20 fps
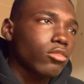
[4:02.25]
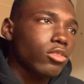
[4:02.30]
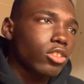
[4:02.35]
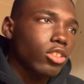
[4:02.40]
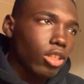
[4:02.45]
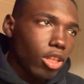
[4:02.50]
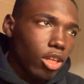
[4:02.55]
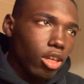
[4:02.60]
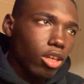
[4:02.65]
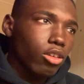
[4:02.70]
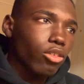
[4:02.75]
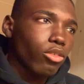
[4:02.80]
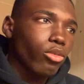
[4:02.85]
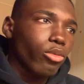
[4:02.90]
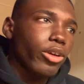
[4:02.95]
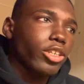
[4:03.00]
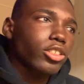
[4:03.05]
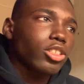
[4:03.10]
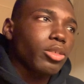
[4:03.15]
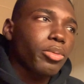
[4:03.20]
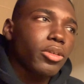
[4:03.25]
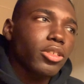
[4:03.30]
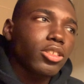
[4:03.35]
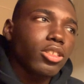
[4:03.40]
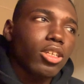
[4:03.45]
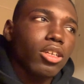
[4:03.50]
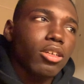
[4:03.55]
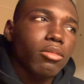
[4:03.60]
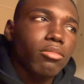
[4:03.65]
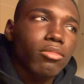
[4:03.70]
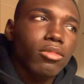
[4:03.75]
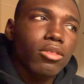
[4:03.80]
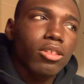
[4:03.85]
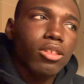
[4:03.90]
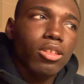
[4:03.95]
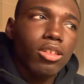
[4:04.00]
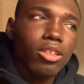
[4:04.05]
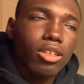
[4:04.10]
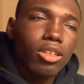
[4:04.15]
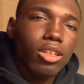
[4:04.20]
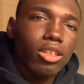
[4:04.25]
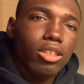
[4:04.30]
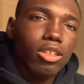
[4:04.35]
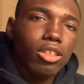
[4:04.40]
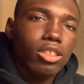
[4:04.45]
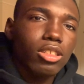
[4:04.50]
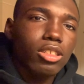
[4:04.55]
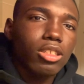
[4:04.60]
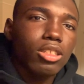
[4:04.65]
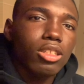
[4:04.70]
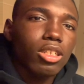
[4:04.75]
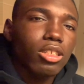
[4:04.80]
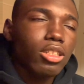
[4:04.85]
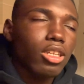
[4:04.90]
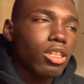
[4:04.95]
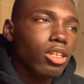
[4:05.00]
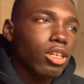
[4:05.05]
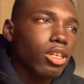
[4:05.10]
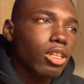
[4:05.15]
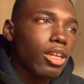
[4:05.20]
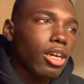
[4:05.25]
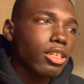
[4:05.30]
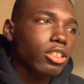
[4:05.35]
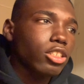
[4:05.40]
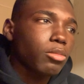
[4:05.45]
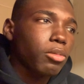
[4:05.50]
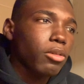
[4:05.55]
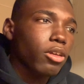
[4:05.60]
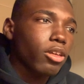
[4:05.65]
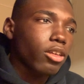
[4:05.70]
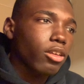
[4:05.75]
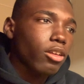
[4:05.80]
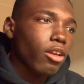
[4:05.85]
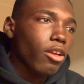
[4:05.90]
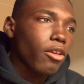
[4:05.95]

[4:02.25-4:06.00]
See, look, rest in peace, Nip. This is that nigga's license plate.